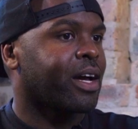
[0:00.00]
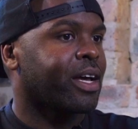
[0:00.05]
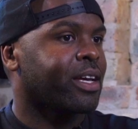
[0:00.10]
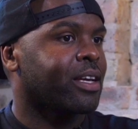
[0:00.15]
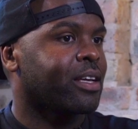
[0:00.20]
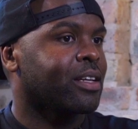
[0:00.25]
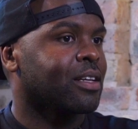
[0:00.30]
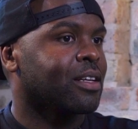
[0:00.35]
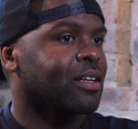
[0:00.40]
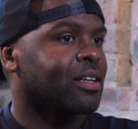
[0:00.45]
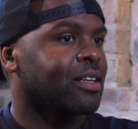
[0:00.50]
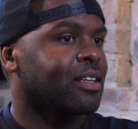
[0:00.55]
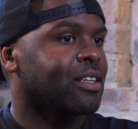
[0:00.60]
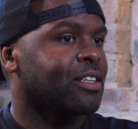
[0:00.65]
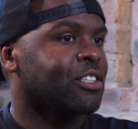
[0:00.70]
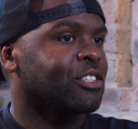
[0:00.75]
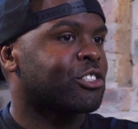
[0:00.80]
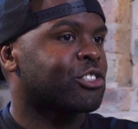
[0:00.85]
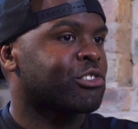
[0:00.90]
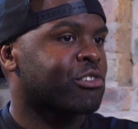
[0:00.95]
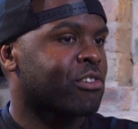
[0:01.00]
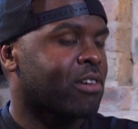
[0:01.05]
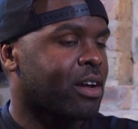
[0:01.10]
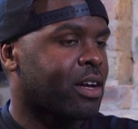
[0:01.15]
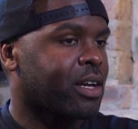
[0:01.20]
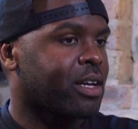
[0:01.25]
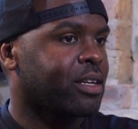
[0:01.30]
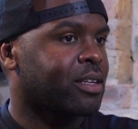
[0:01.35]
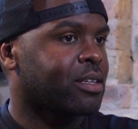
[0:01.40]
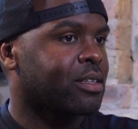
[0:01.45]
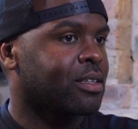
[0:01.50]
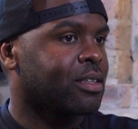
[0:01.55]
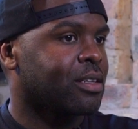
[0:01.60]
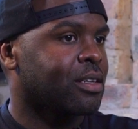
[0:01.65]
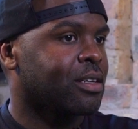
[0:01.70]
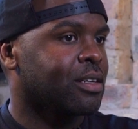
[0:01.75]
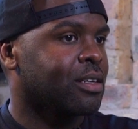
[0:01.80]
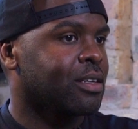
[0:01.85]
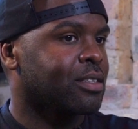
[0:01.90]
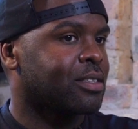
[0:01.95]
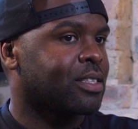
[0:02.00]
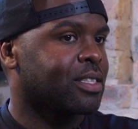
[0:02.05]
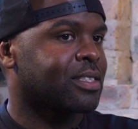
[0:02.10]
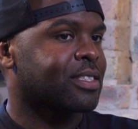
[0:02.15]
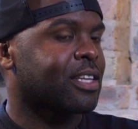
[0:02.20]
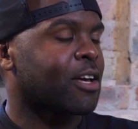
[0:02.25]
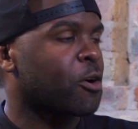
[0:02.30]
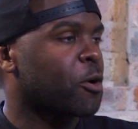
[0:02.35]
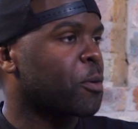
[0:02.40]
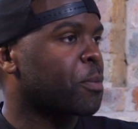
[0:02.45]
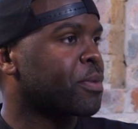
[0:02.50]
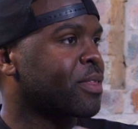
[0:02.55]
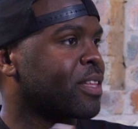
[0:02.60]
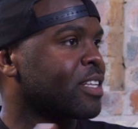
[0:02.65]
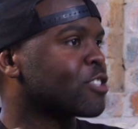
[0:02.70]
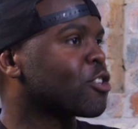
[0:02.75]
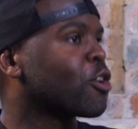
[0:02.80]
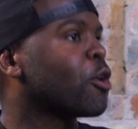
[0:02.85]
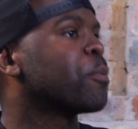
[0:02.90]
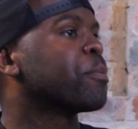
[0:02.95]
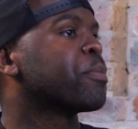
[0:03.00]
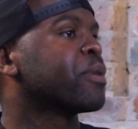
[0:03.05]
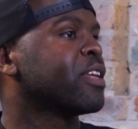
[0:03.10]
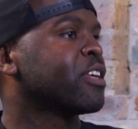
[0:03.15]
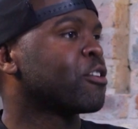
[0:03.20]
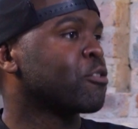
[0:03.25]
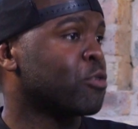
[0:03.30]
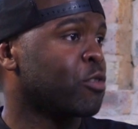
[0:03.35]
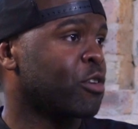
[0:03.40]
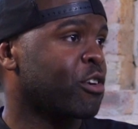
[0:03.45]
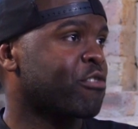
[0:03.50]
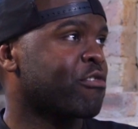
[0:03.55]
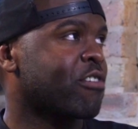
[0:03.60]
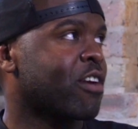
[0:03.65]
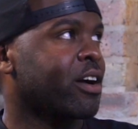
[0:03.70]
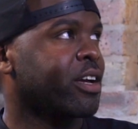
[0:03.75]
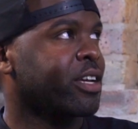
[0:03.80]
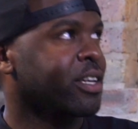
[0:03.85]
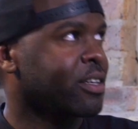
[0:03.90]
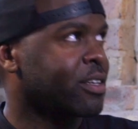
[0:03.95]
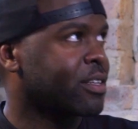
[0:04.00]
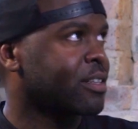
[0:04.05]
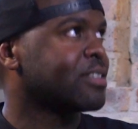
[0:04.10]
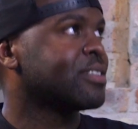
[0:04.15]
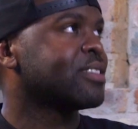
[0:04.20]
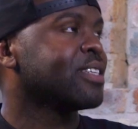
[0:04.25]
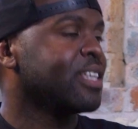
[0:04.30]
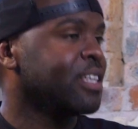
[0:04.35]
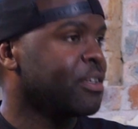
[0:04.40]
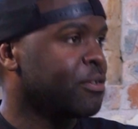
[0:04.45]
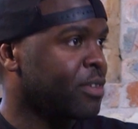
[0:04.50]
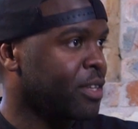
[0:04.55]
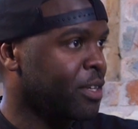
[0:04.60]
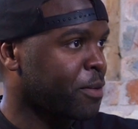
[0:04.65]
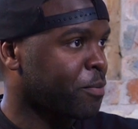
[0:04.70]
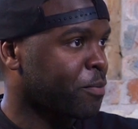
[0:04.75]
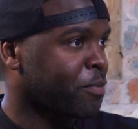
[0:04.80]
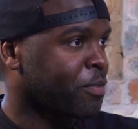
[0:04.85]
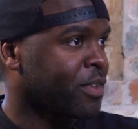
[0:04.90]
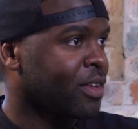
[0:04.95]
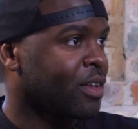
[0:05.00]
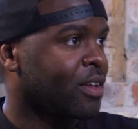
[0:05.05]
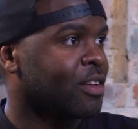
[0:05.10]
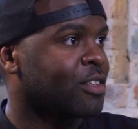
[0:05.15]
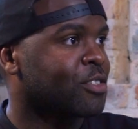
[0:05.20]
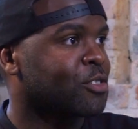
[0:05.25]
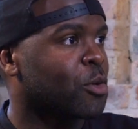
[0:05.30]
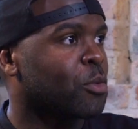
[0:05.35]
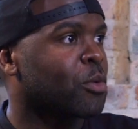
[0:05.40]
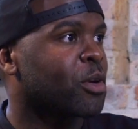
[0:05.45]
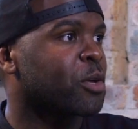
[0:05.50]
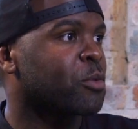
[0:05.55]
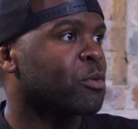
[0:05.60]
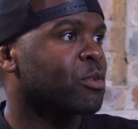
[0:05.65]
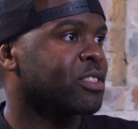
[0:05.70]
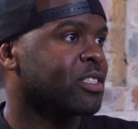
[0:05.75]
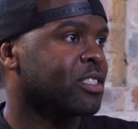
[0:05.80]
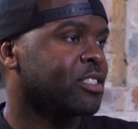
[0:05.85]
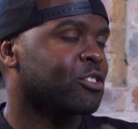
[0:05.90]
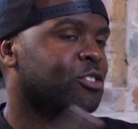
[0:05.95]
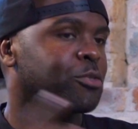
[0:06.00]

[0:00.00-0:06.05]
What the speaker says: I tried to set up this company called Grind TV. So what it was